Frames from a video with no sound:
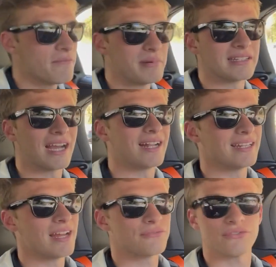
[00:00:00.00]
been kind
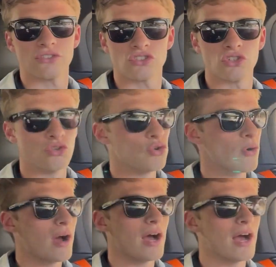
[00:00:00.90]
enough to
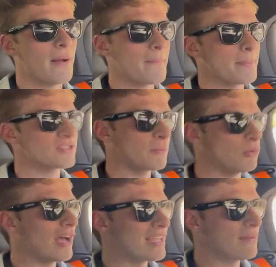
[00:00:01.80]

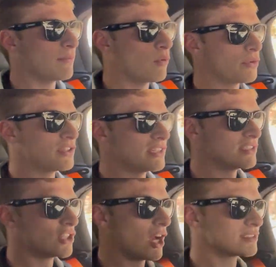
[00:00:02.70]
supply him with the
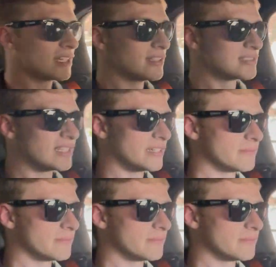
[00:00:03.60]
exhaust on this thing,